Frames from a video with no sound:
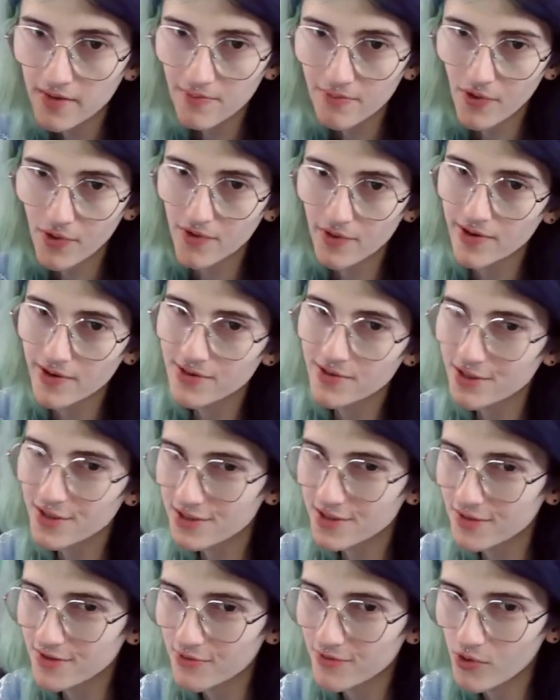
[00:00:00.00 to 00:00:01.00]
Mario
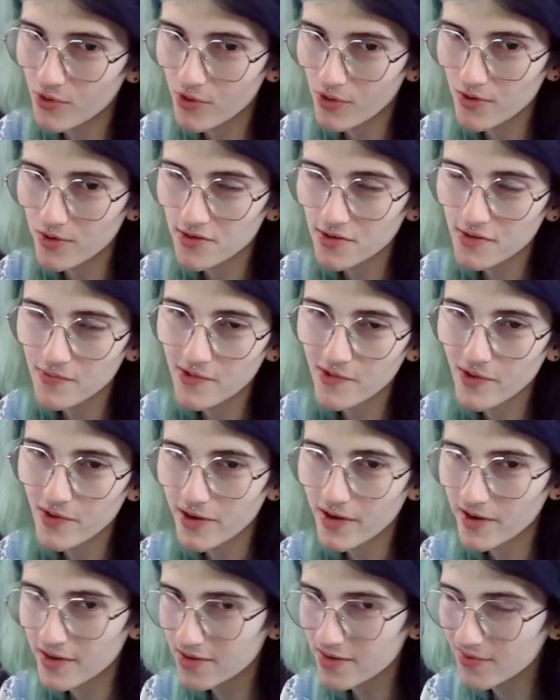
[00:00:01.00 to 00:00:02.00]
64
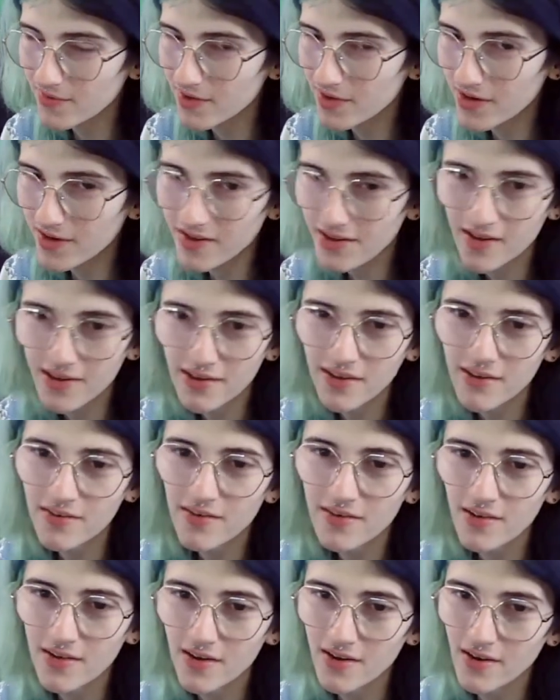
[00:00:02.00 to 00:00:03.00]
speedrunning community
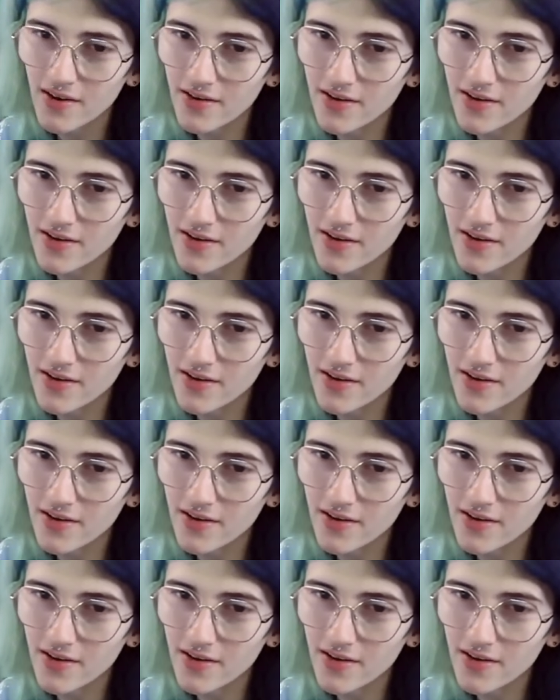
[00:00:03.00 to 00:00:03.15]
uh,